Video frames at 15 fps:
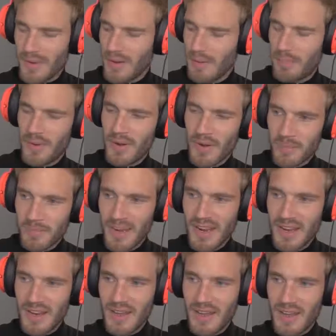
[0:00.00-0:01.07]
gonna put on
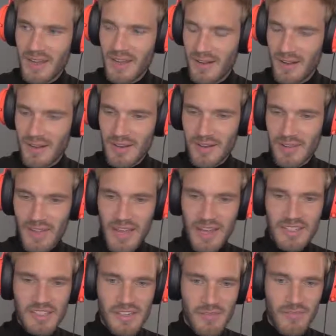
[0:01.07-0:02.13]
my
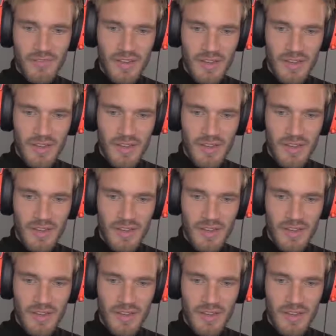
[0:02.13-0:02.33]
glass of